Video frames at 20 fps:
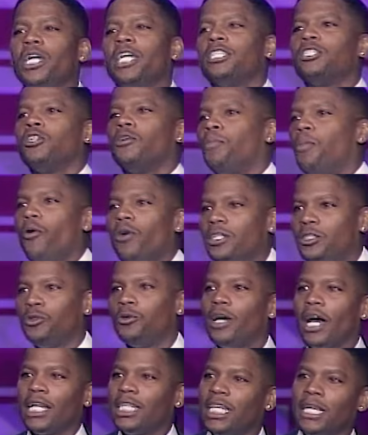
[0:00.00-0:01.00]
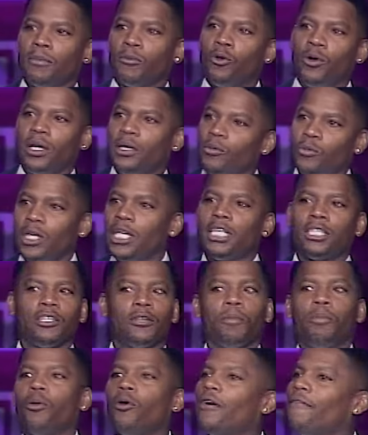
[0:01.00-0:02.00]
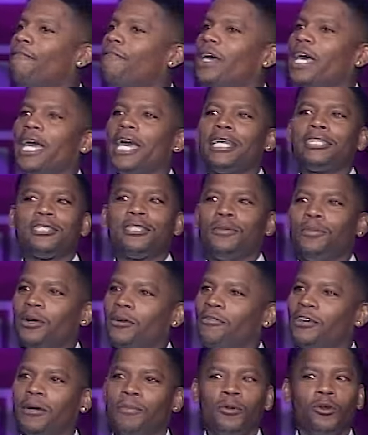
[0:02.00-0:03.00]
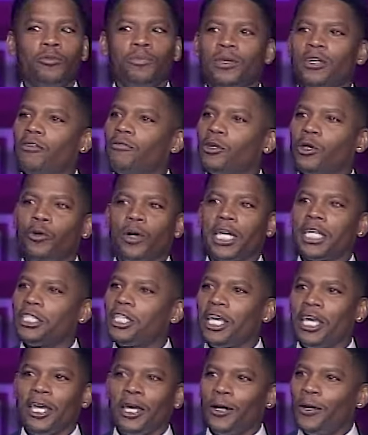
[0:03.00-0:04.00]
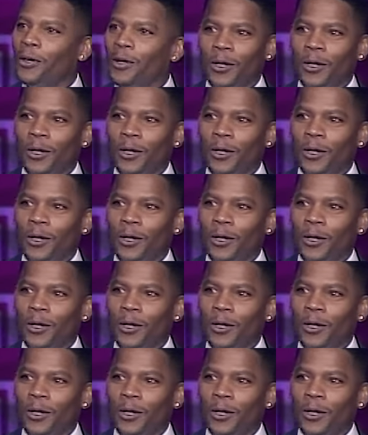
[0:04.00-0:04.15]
get to the point too goddamn quick. We get to the point fast and the motherfucker movie be over quick as hell.